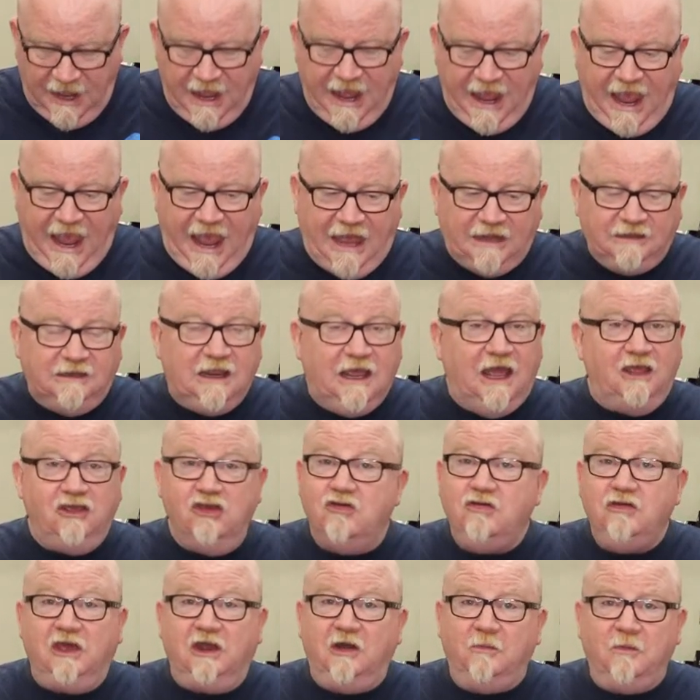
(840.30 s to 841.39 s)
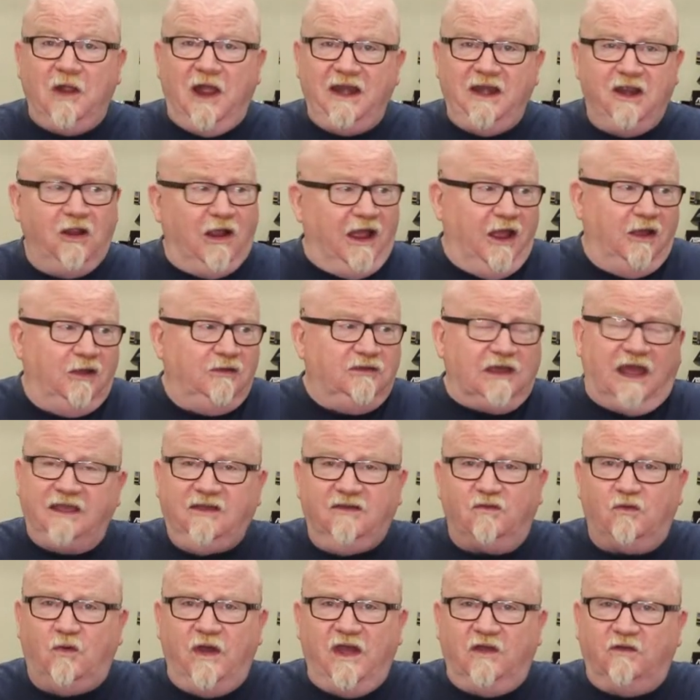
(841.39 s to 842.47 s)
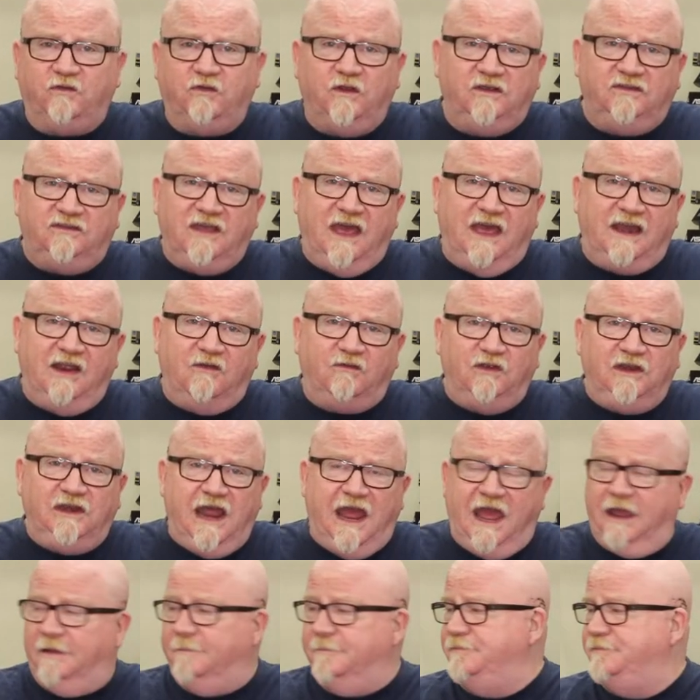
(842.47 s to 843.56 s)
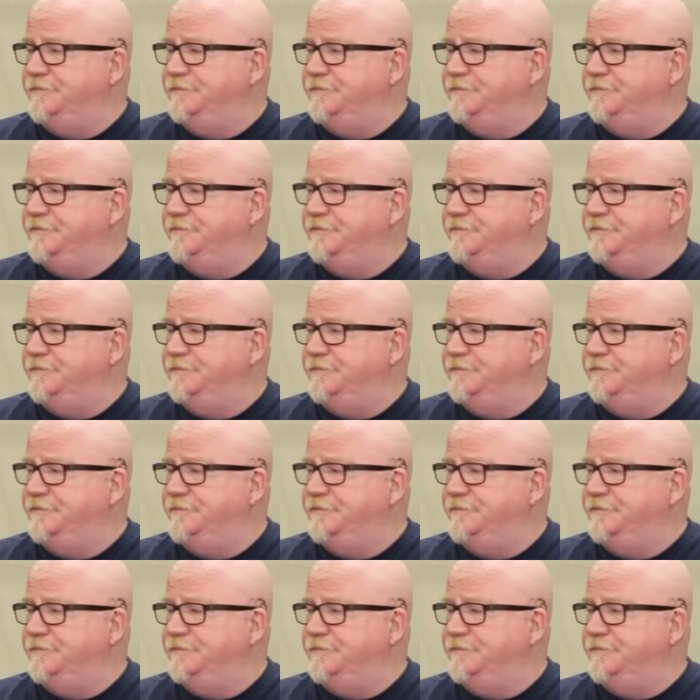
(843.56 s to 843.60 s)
And uh, you can get them right here. I, I give away a free set every day.